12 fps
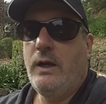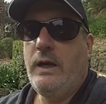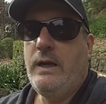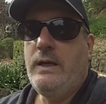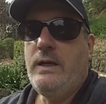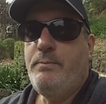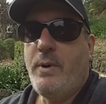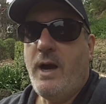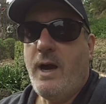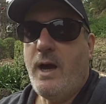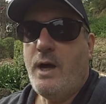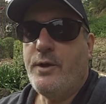any
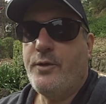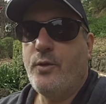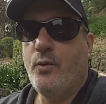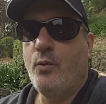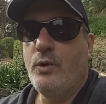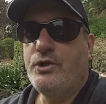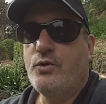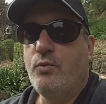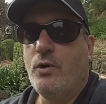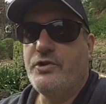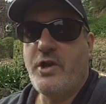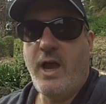path which
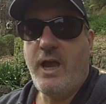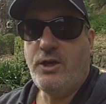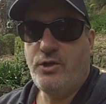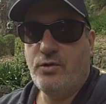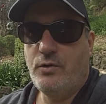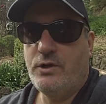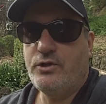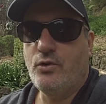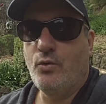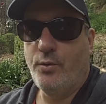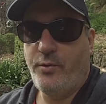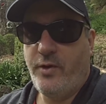was accurate,
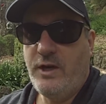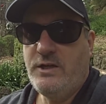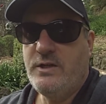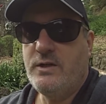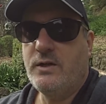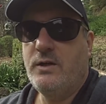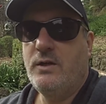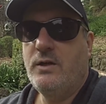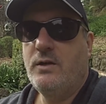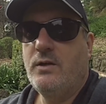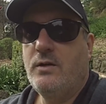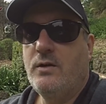authentic,
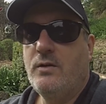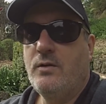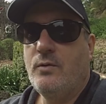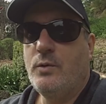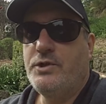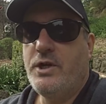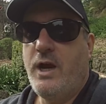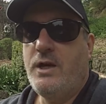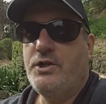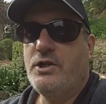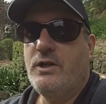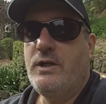which
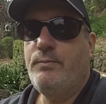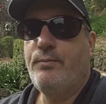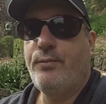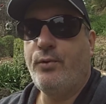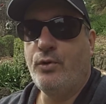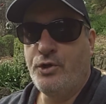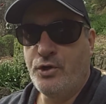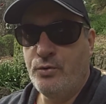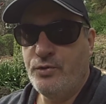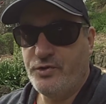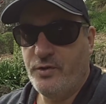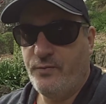actually
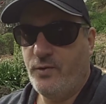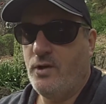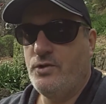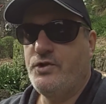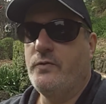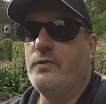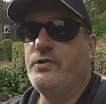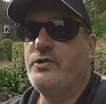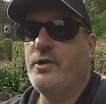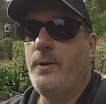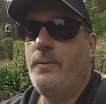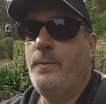produced the Philosopher's
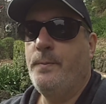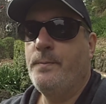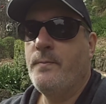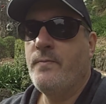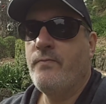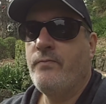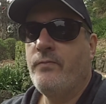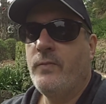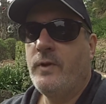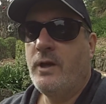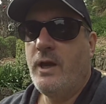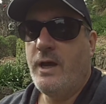Stone
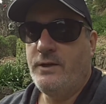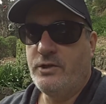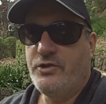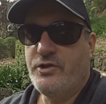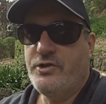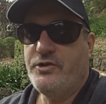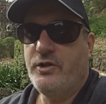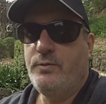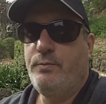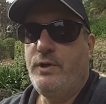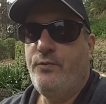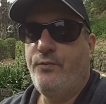and existed
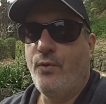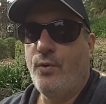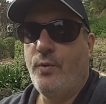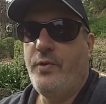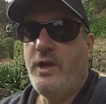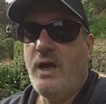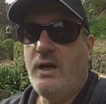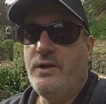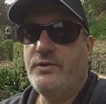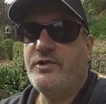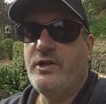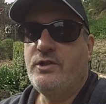before the
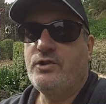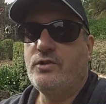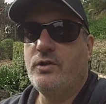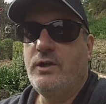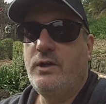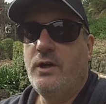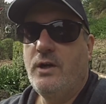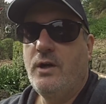8th century,